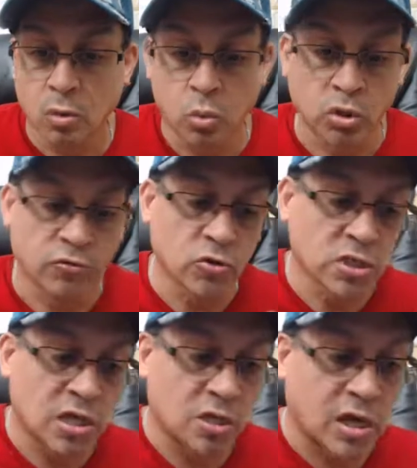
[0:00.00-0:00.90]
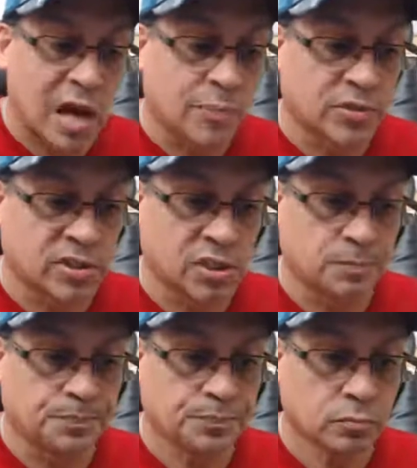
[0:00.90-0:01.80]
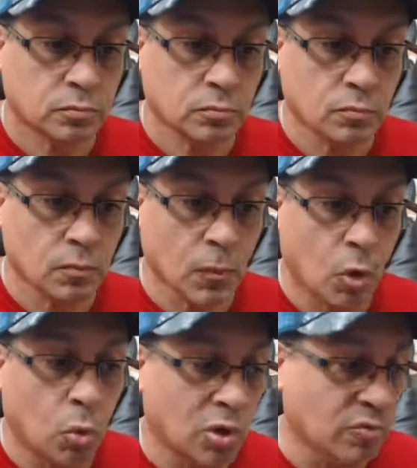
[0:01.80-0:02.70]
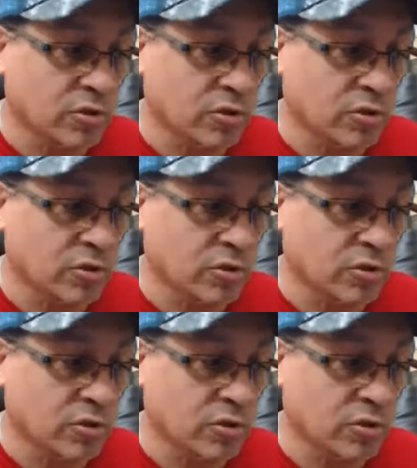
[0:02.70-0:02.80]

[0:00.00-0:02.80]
what if you say the opposite? Well,